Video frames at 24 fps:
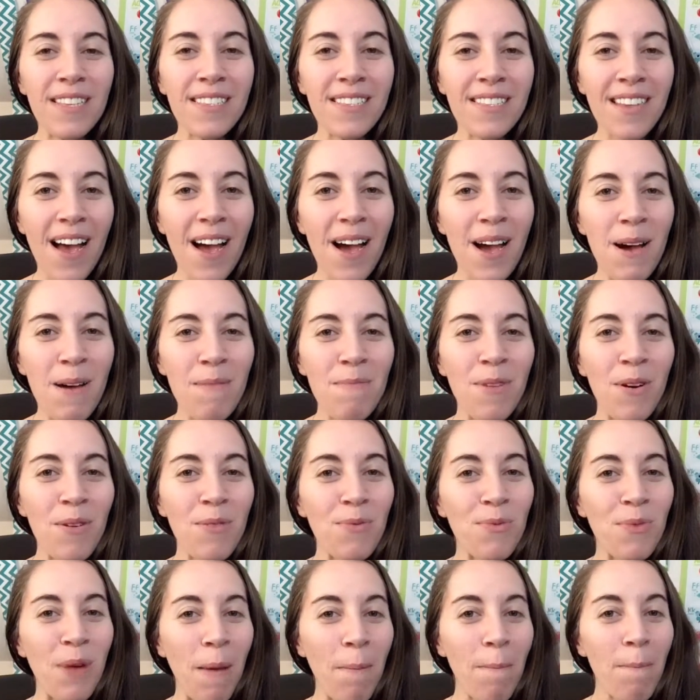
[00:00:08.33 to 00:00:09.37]
some
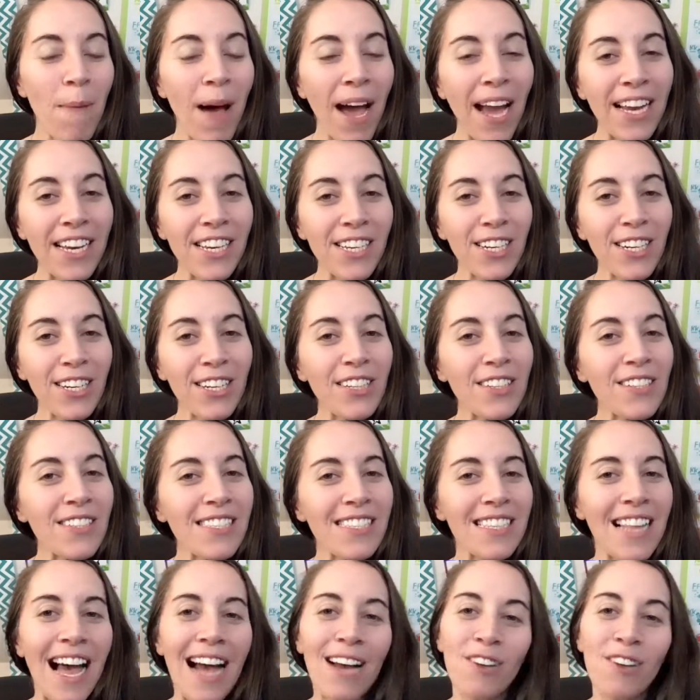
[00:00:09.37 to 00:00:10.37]
reminders